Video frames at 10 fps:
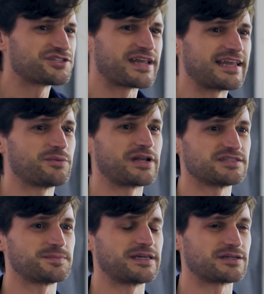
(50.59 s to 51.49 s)
should anyone
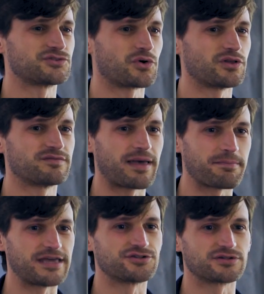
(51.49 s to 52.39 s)
else be in control of
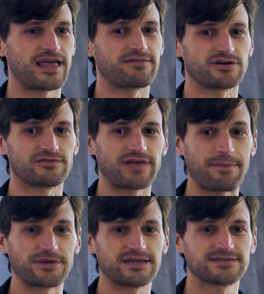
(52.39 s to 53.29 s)
that major lever of
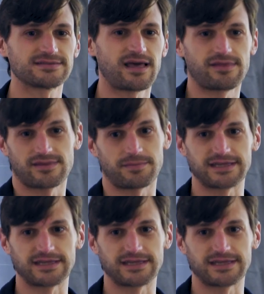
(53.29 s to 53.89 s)
happiness other than